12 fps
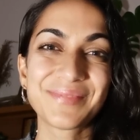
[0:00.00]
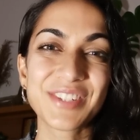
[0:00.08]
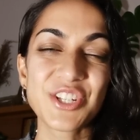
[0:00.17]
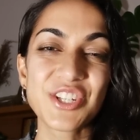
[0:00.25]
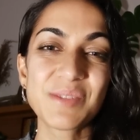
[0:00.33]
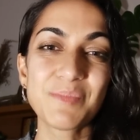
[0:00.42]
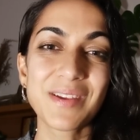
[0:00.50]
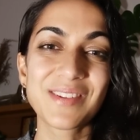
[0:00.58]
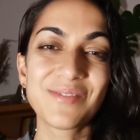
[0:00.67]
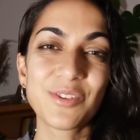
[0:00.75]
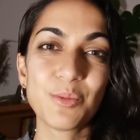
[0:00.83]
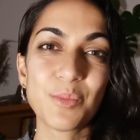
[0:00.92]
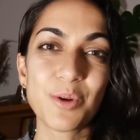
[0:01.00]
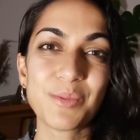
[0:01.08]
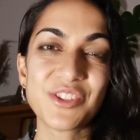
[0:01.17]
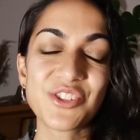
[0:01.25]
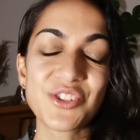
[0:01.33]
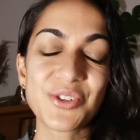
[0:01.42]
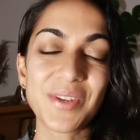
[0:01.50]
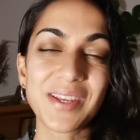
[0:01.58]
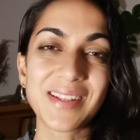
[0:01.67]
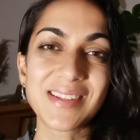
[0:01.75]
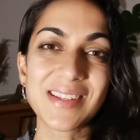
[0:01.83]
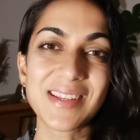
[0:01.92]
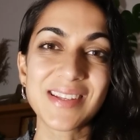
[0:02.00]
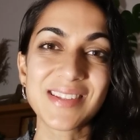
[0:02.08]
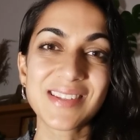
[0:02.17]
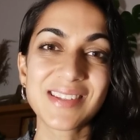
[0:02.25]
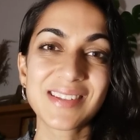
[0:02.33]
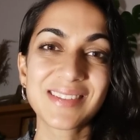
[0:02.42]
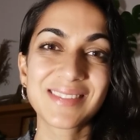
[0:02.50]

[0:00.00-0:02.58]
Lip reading: Just spend a few moments tuning into this.